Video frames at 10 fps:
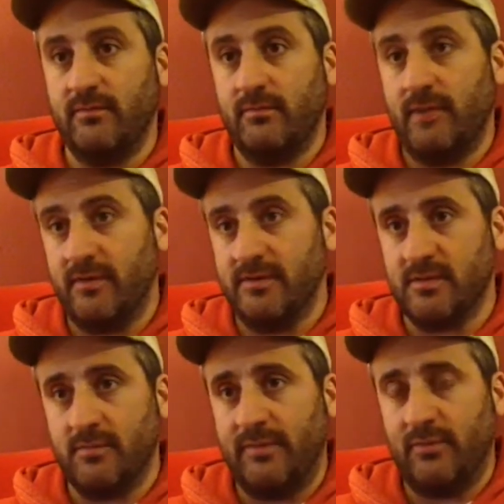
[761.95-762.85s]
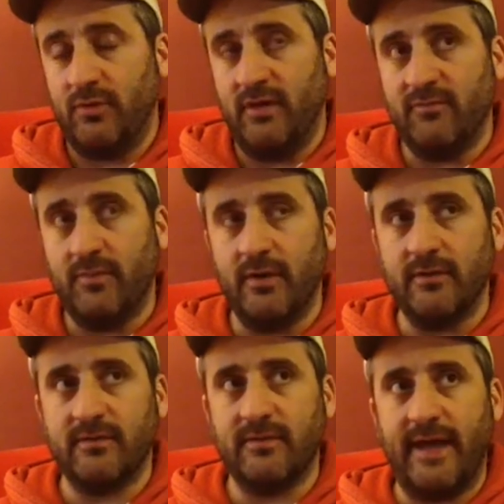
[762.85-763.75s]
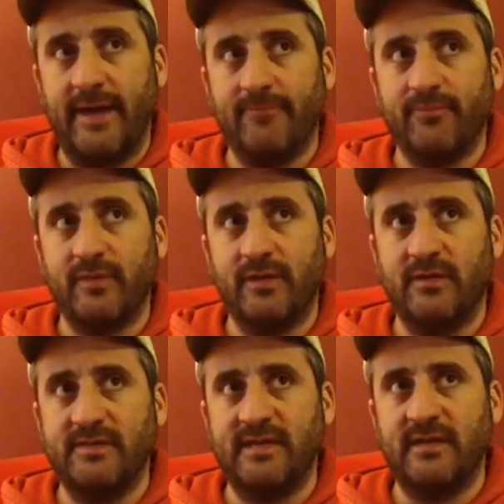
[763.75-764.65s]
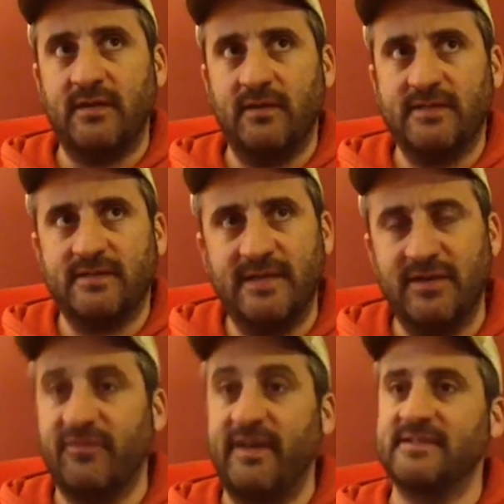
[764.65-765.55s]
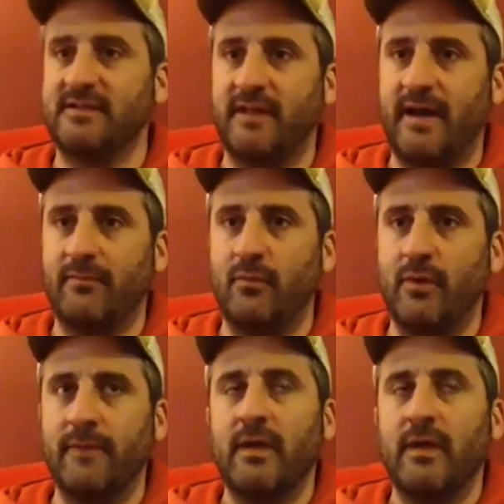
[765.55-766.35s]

mothers or people who give birth, that you see it's in your face a lot more.